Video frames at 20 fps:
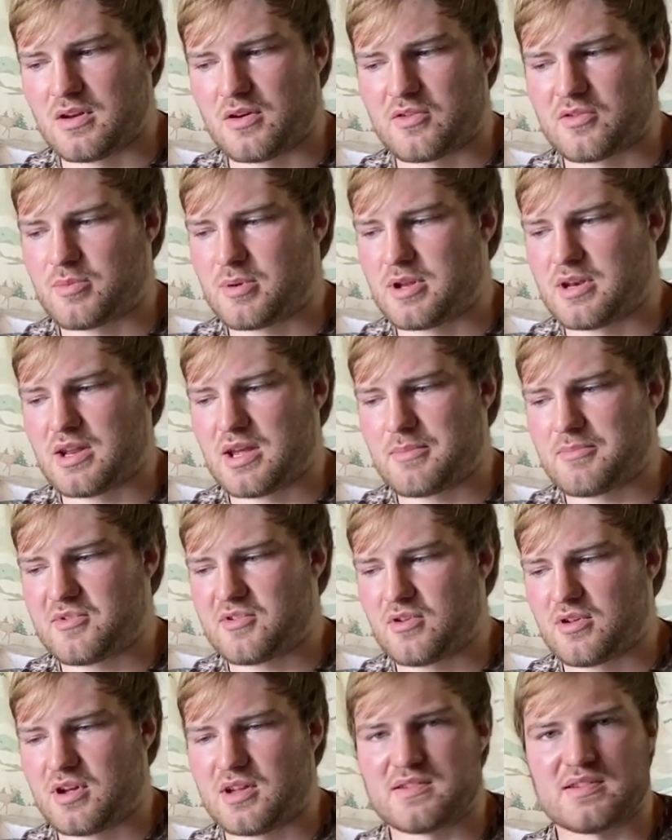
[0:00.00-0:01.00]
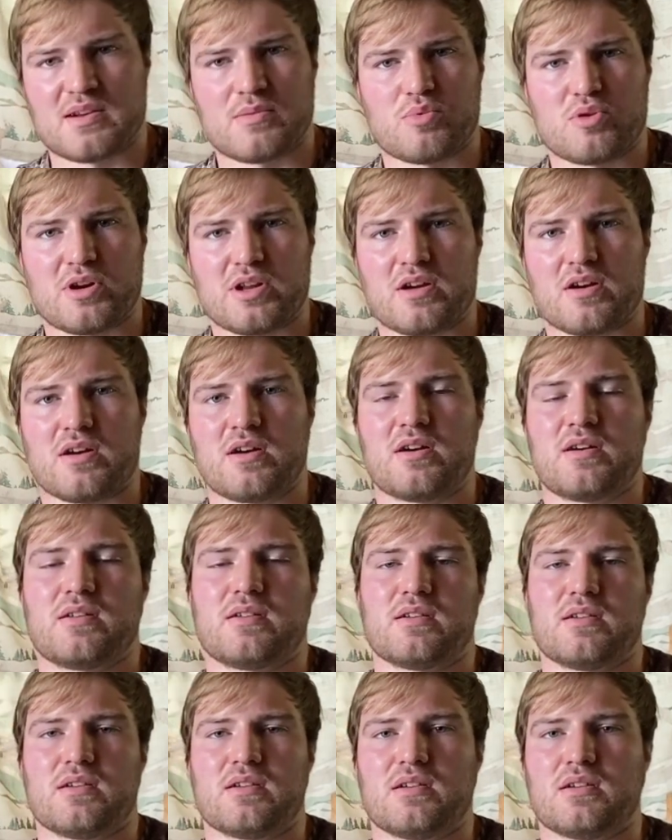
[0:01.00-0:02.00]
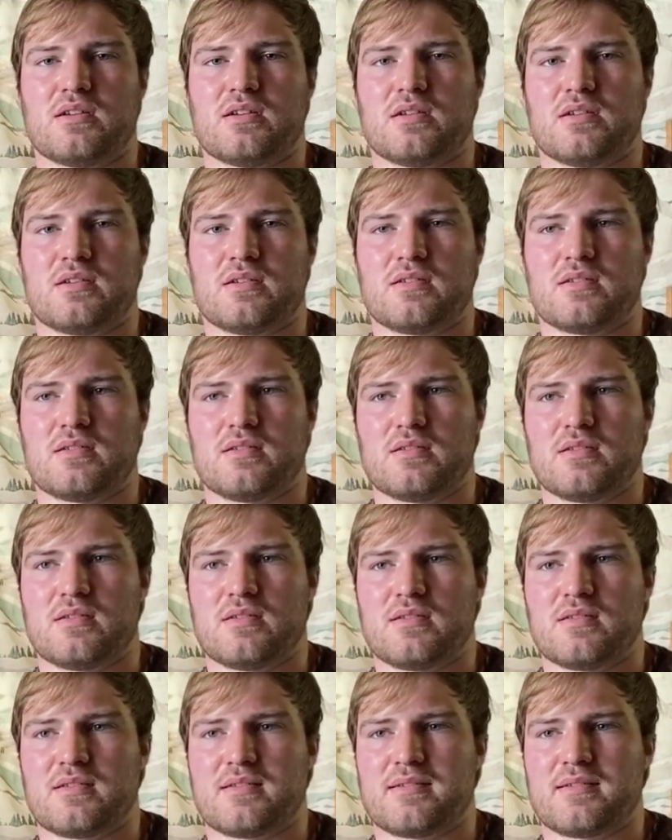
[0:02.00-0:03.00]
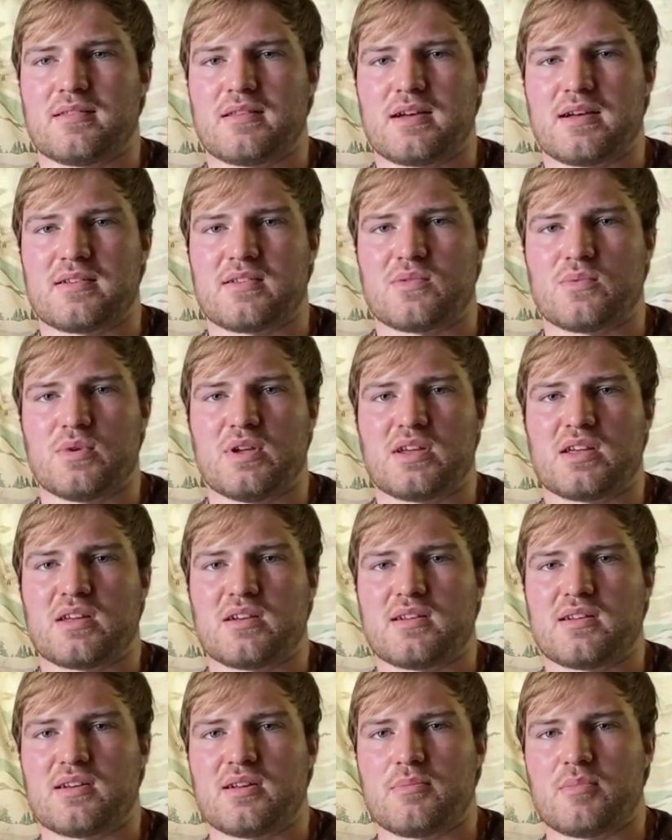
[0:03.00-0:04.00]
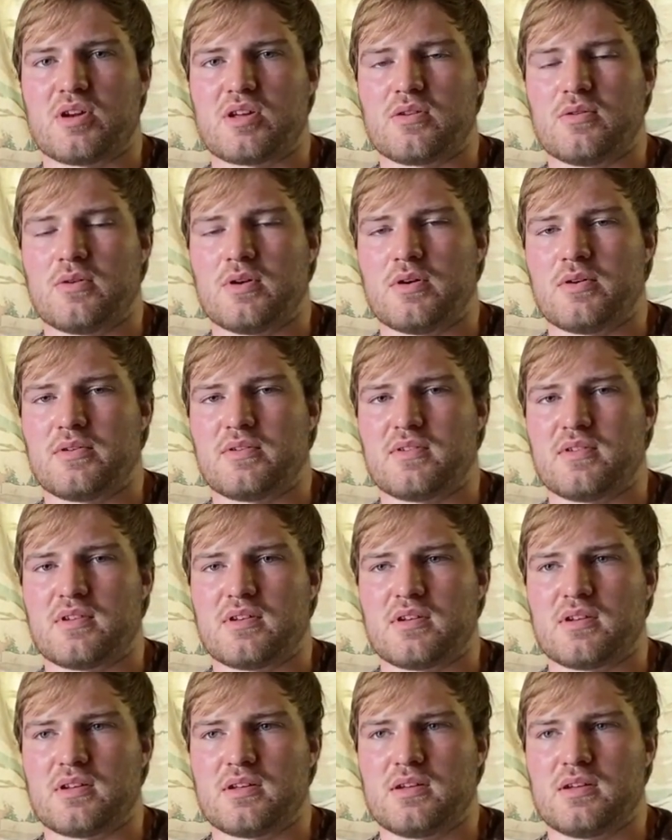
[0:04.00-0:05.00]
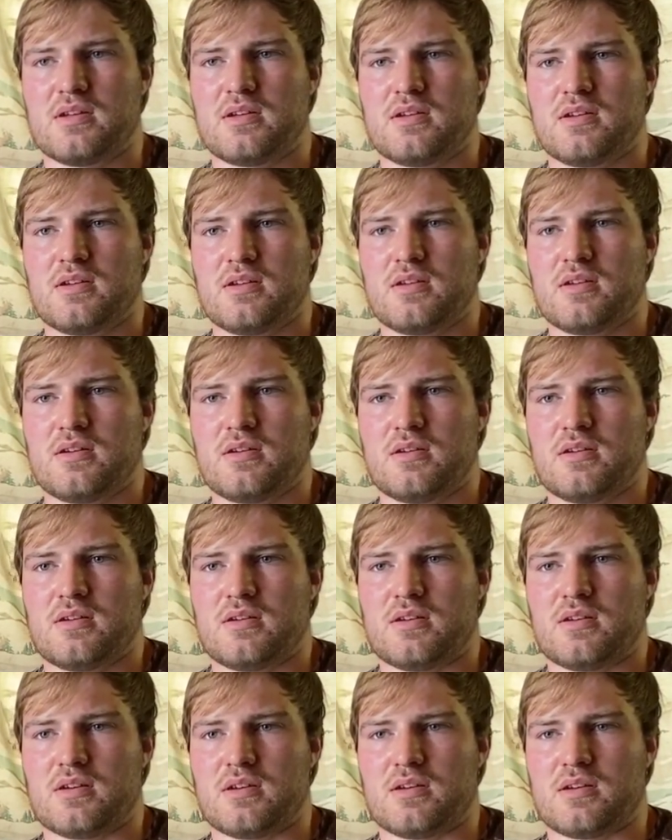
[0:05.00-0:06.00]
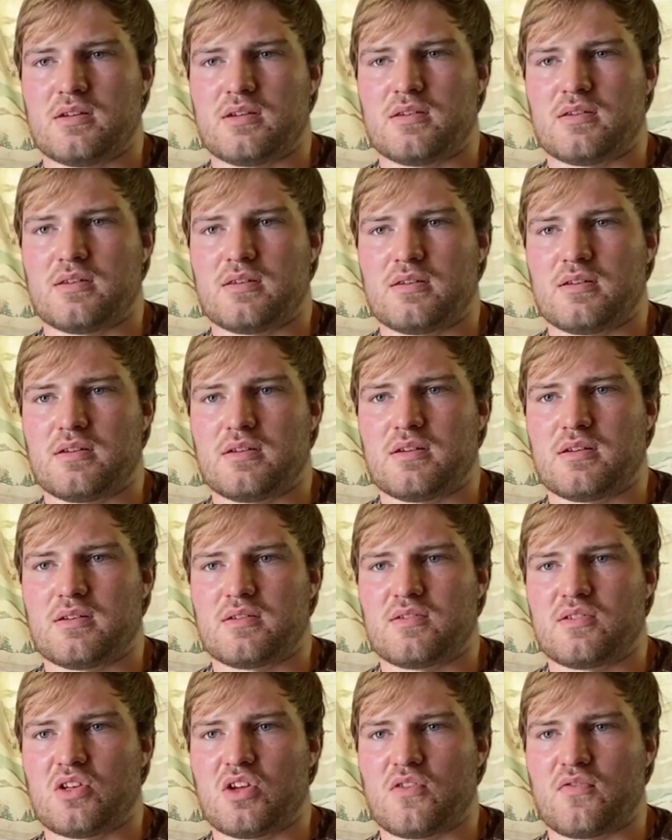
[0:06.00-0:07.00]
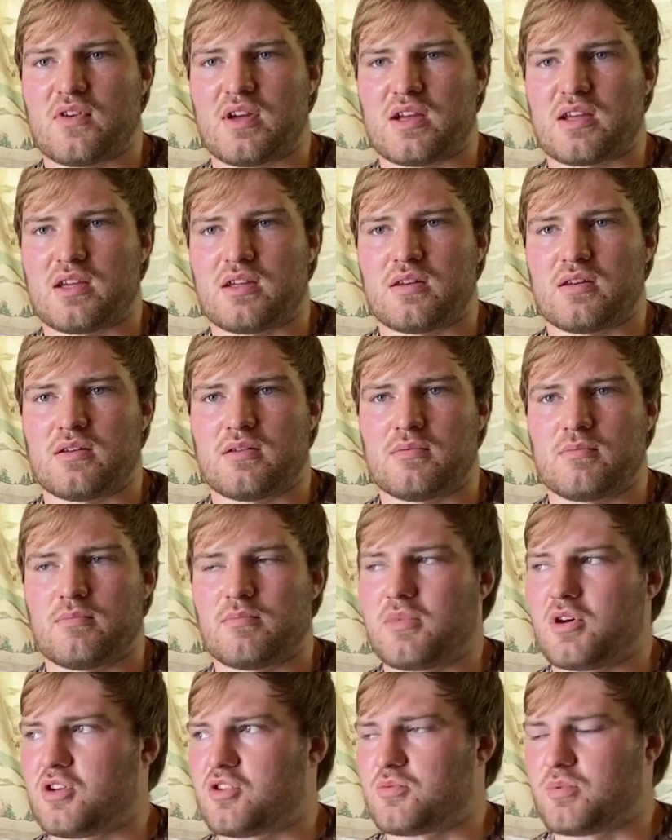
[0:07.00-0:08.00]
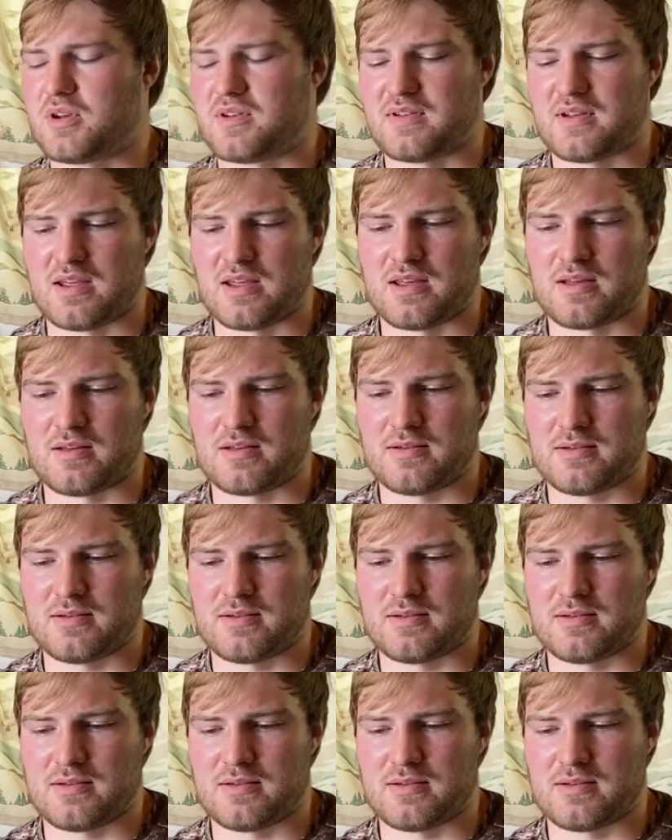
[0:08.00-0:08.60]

But I'm still hunting pretty hard, and this is the last week, and then I'm gonna go out and see if I can punch my tag.